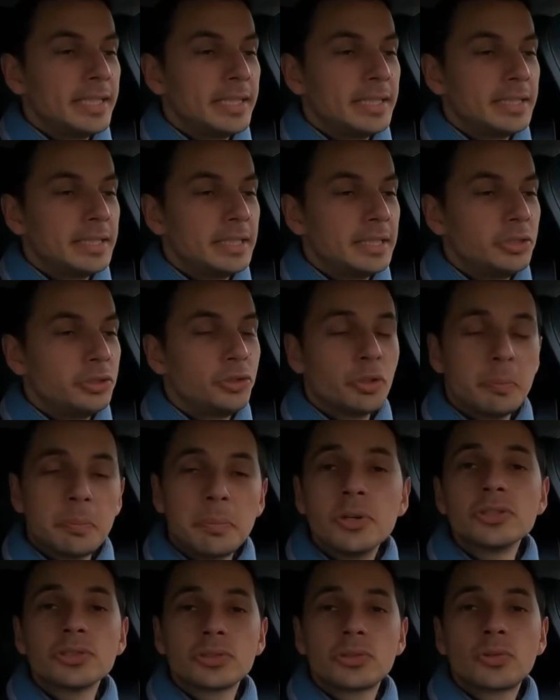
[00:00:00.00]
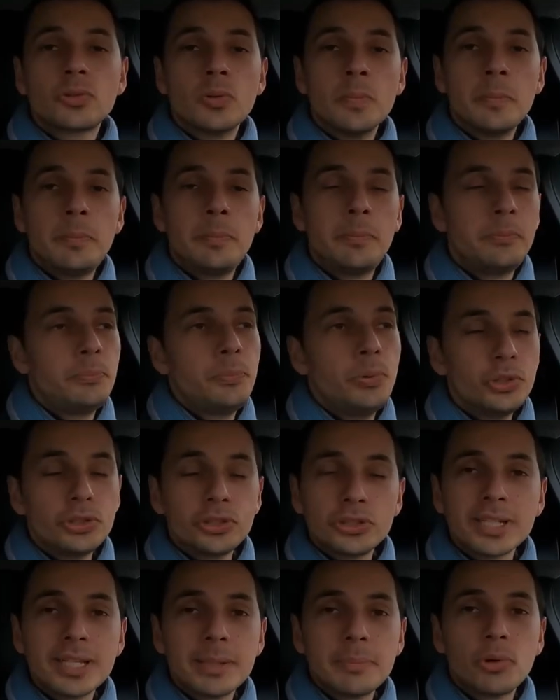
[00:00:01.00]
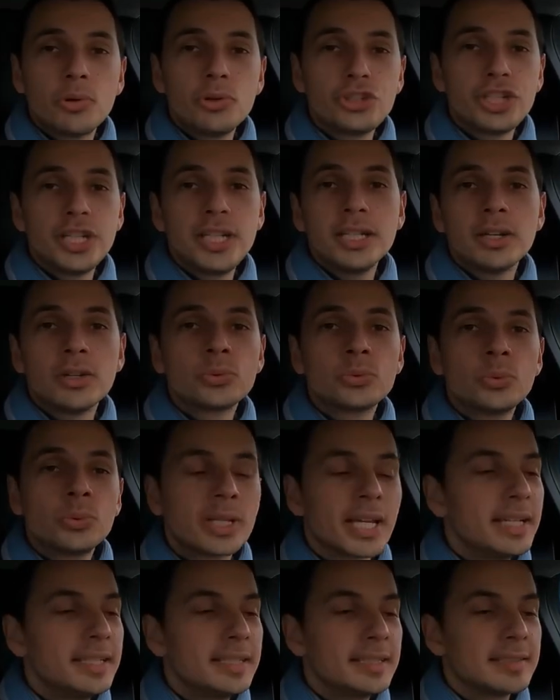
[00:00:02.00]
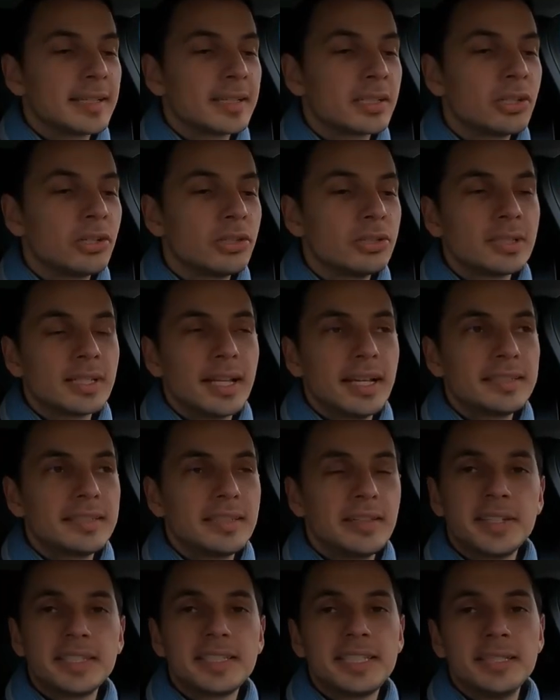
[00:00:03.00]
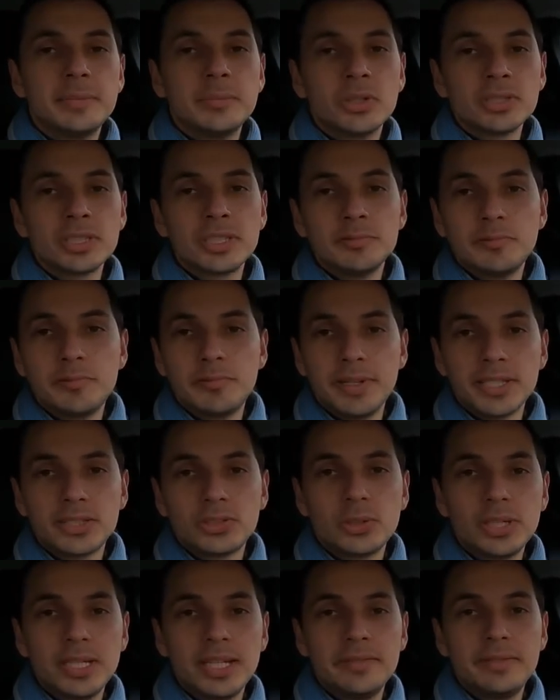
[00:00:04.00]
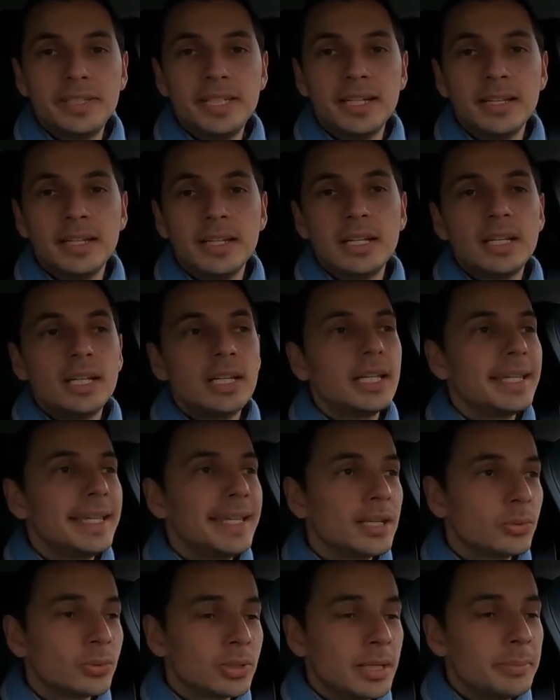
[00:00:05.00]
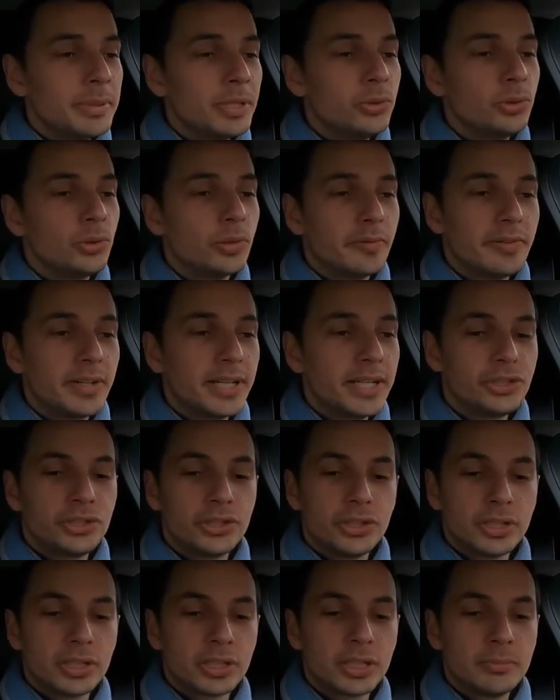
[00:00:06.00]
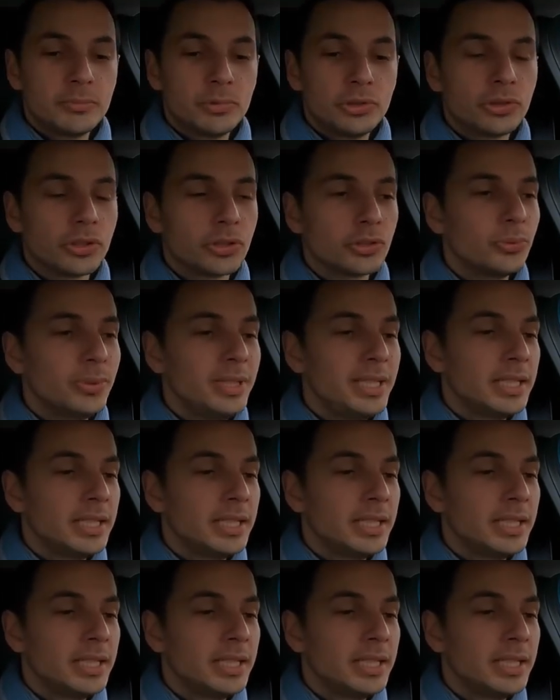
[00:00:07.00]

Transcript: I think you can get close to that, at least 50 pretty easily, if you only drive in the city and you don't use the heater like today.